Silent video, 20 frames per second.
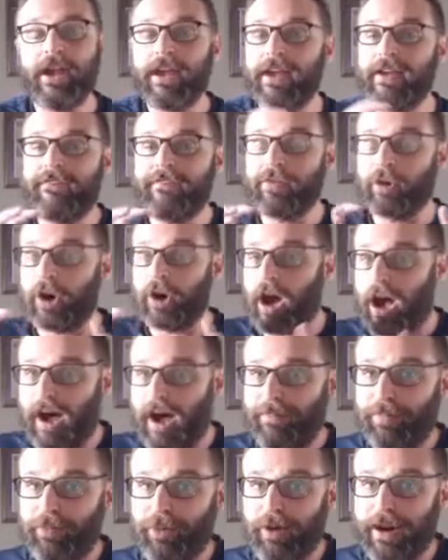If you're
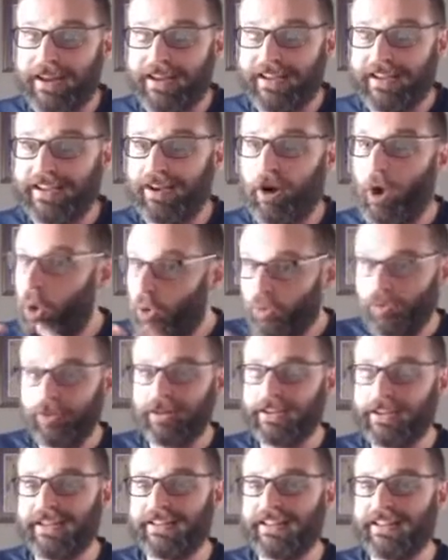operating
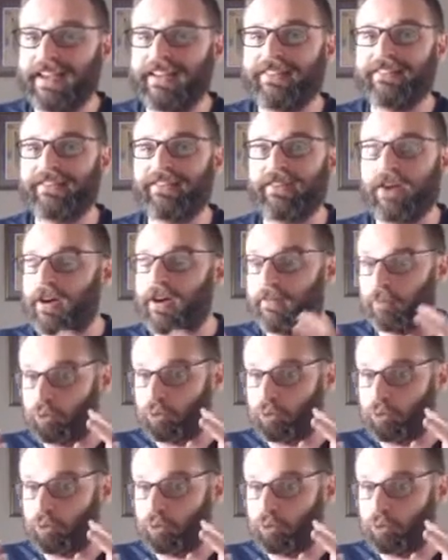only in cases of